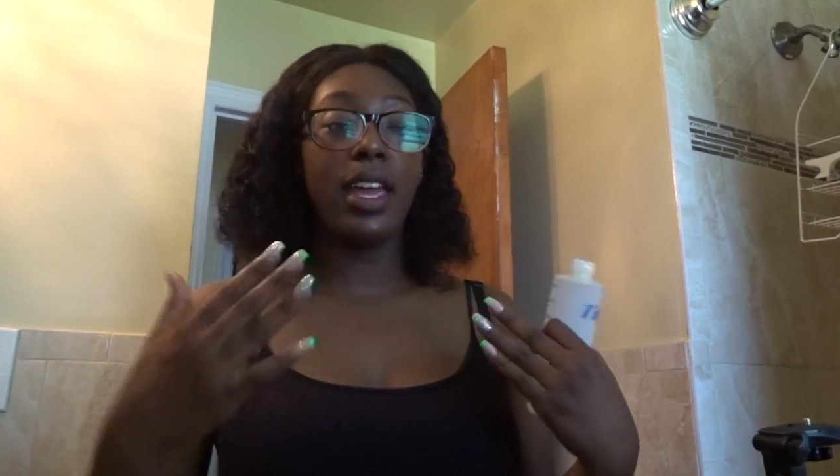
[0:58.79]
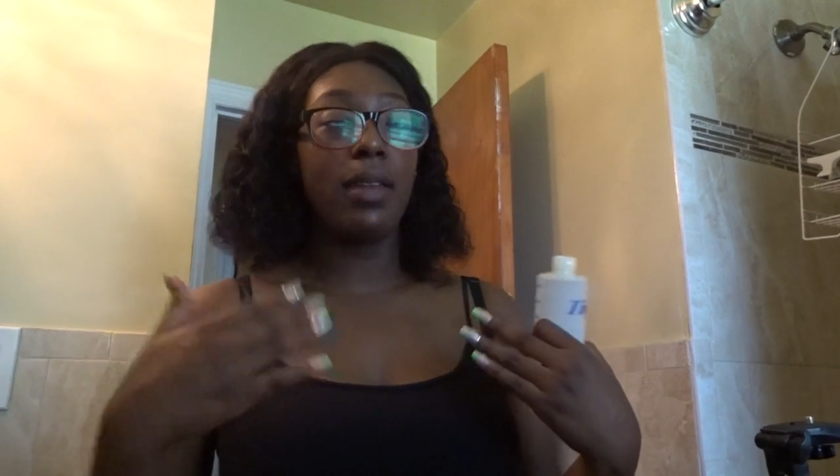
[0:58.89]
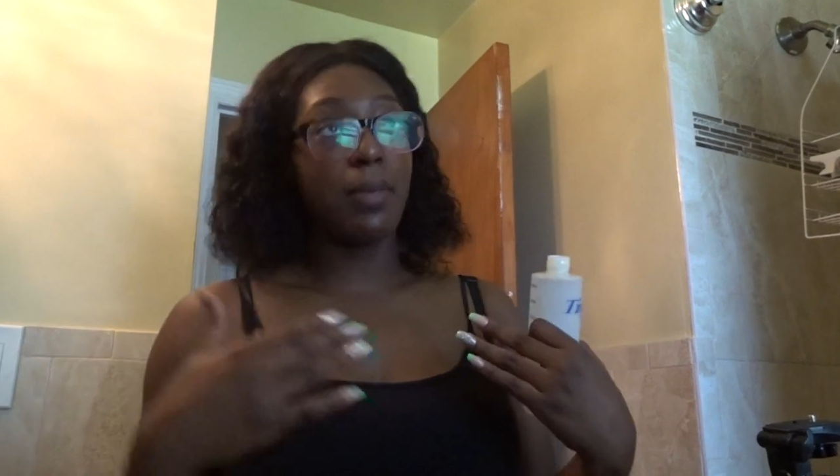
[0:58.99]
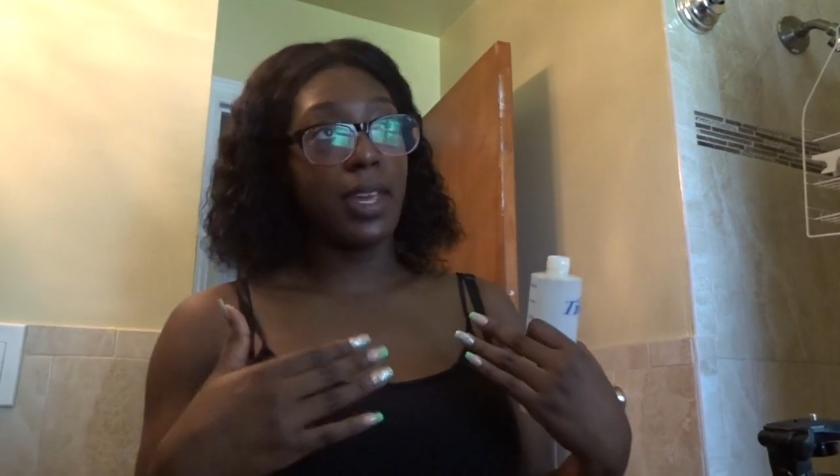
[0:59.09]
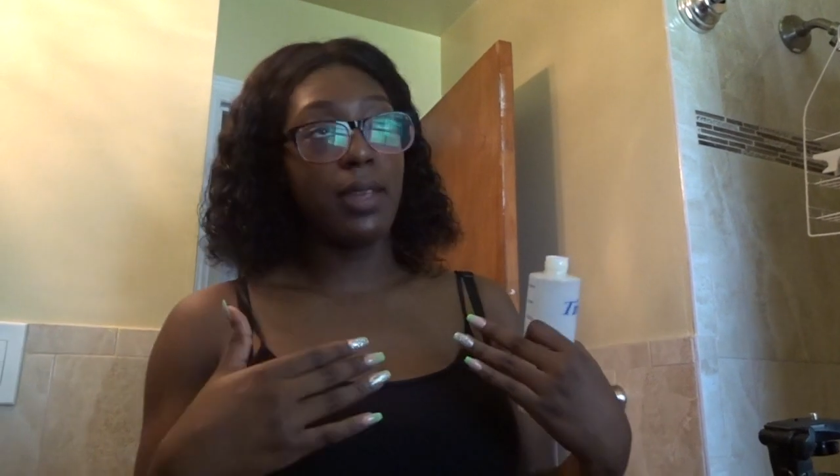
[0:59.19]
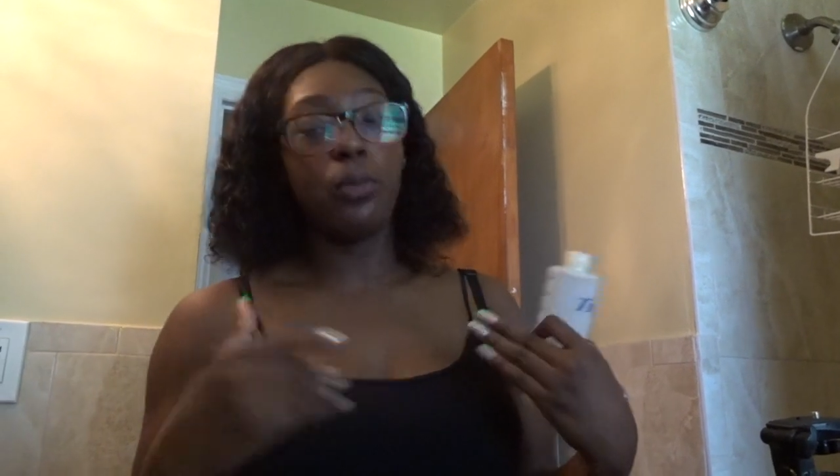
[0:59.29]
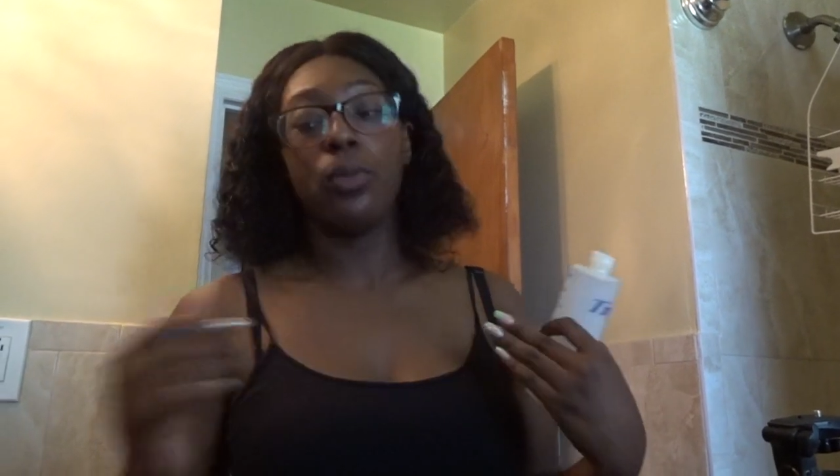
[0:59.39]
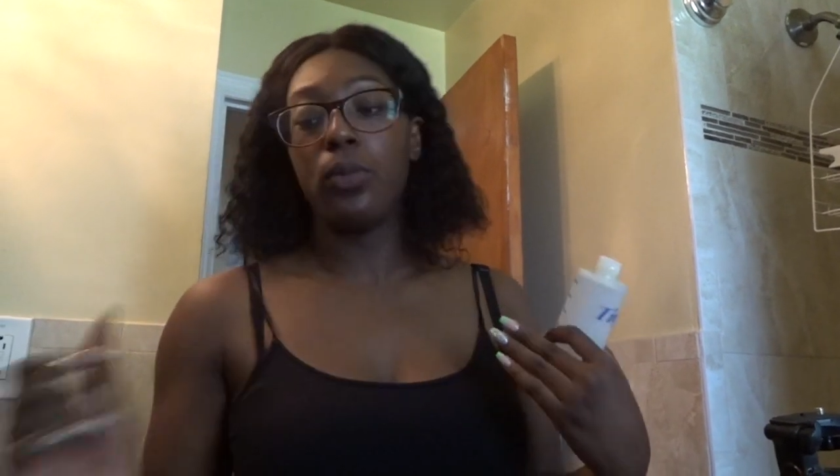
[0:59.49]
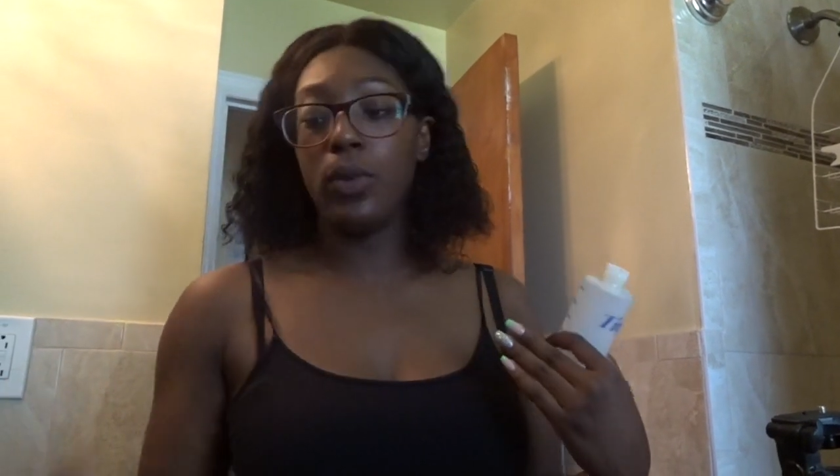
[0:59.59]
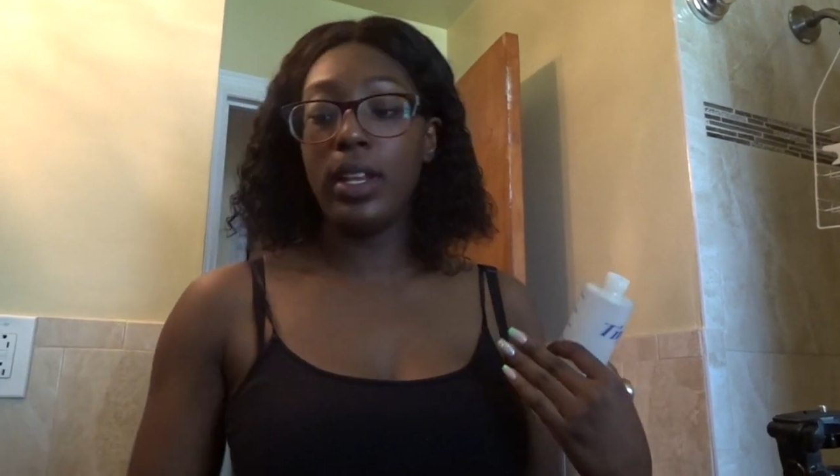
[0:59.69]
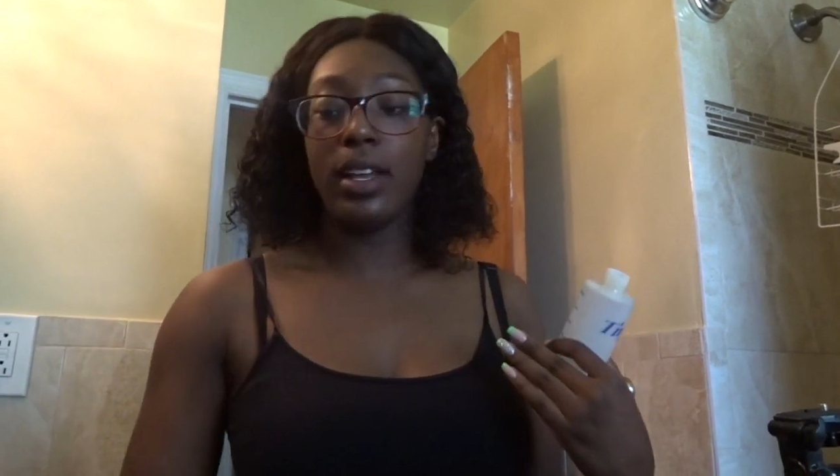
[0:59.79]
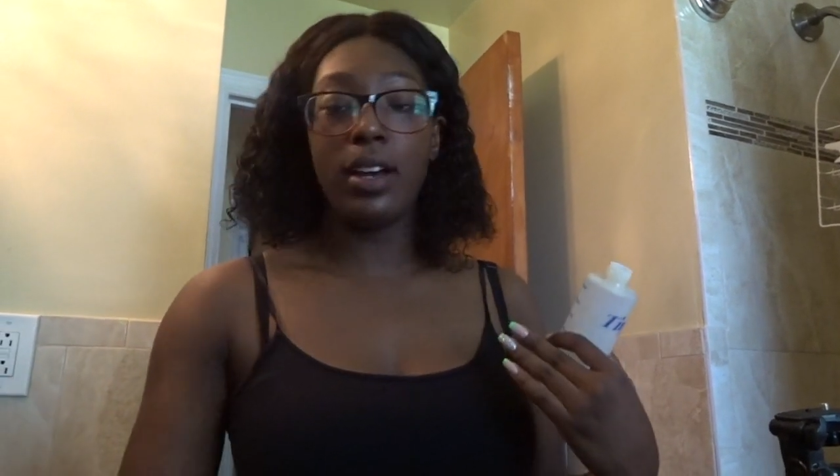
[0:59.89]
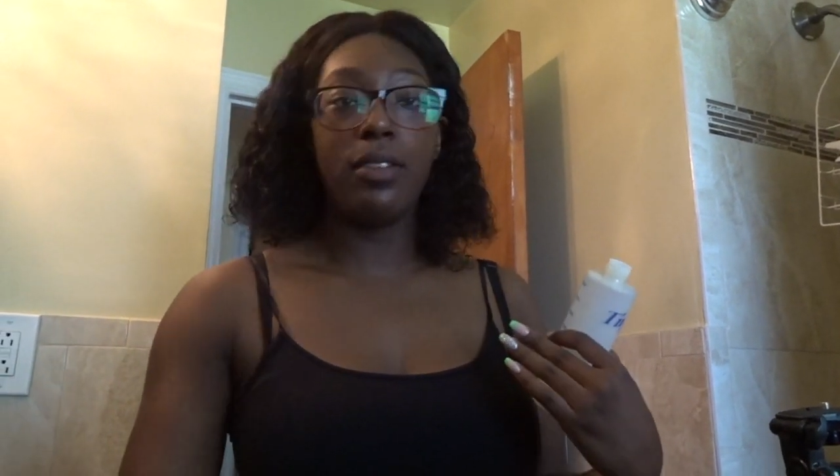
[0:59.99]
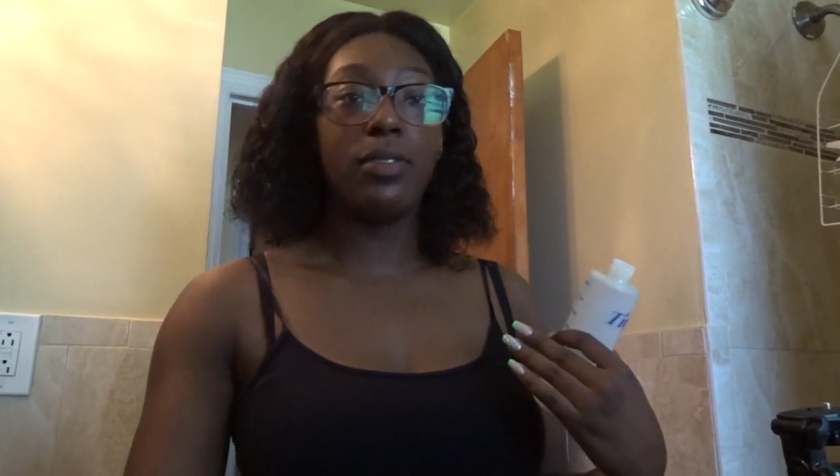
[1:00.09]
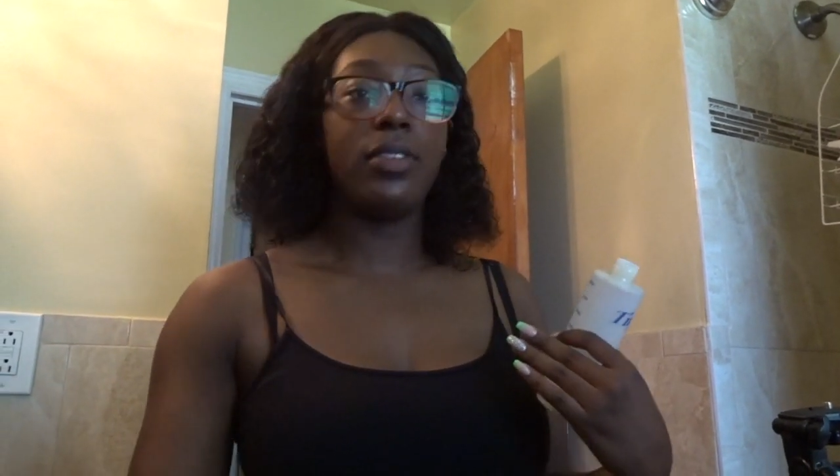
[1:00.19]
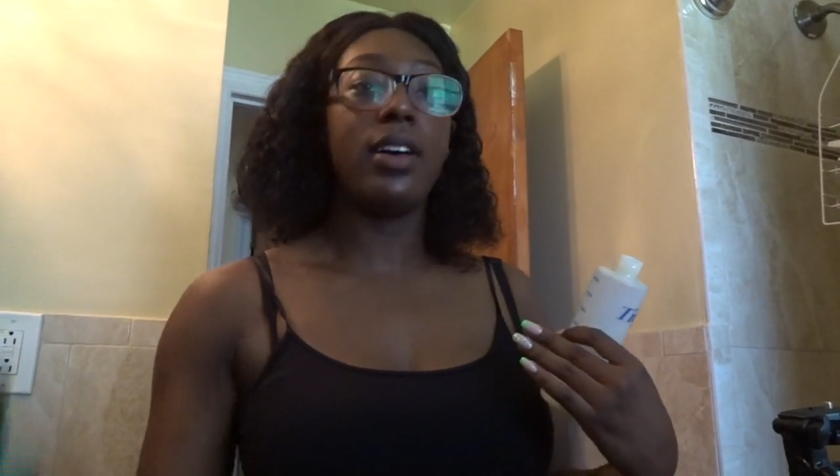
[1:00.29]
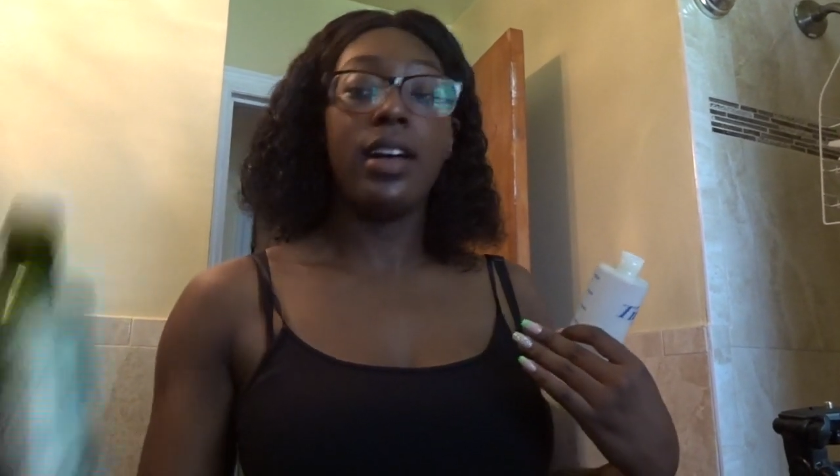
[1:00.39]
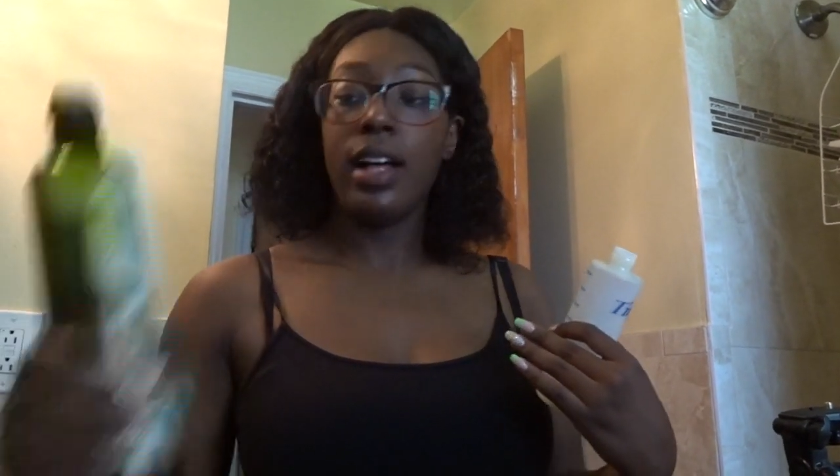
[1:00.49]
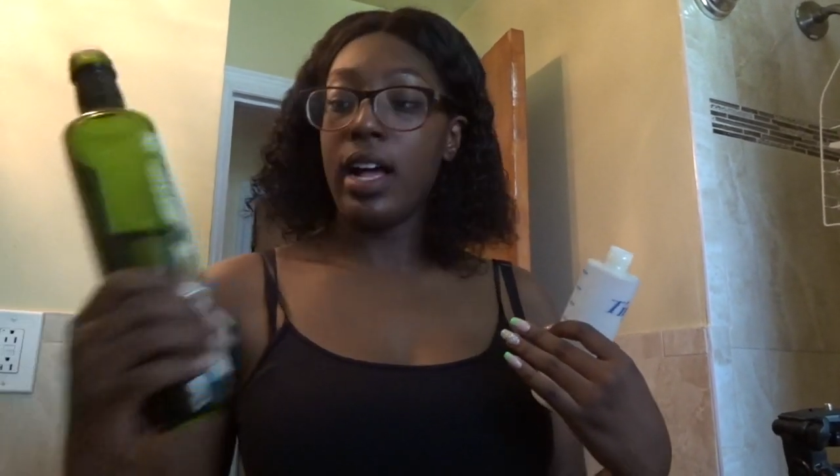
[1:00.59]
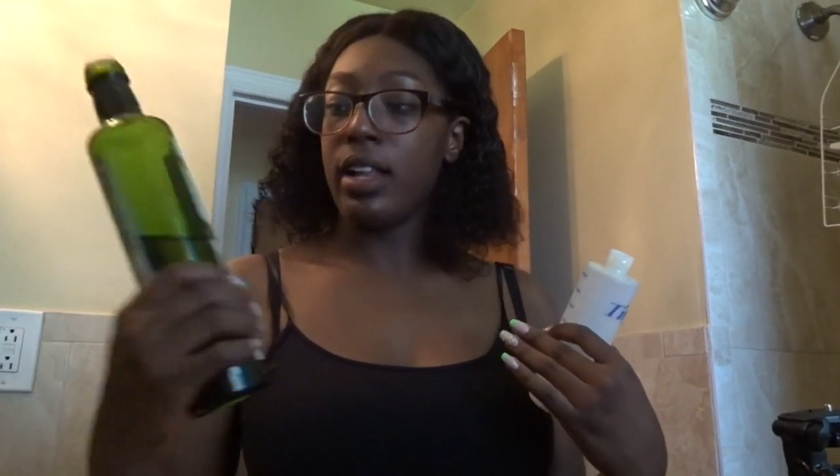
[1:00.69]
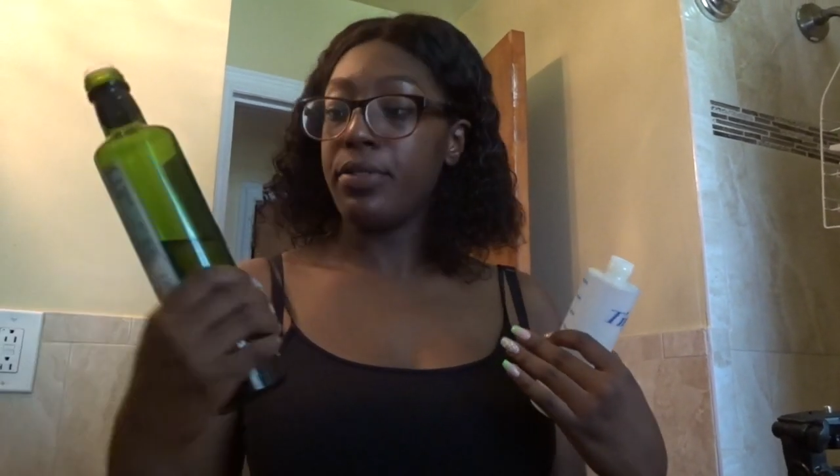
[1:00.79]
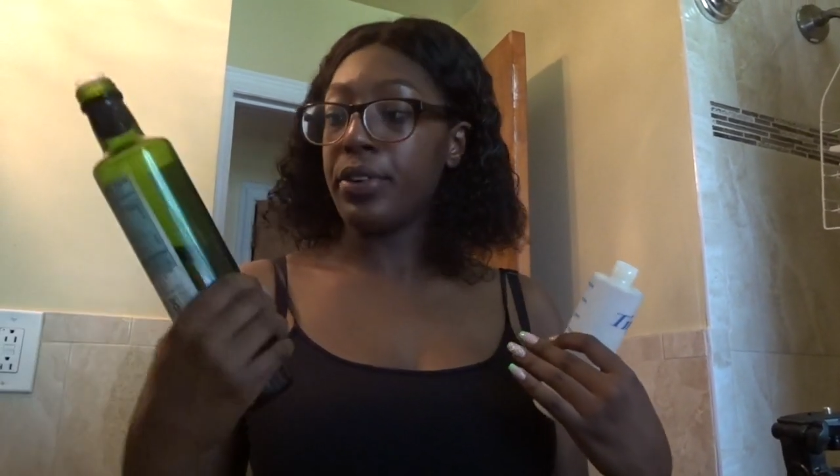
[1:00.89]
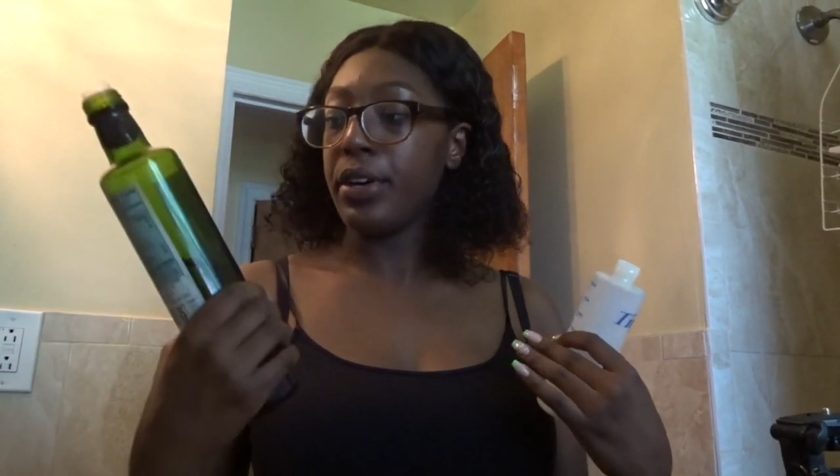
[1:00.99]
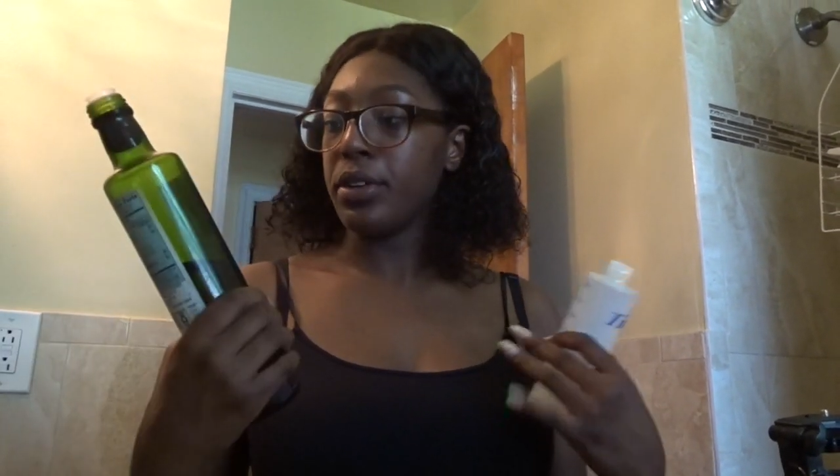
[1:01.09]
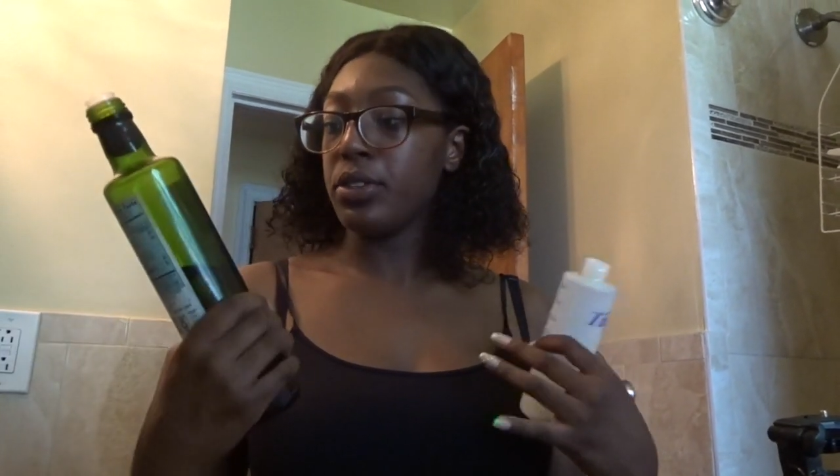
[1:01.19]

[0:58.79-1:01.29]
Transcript: and me, we love olive oil.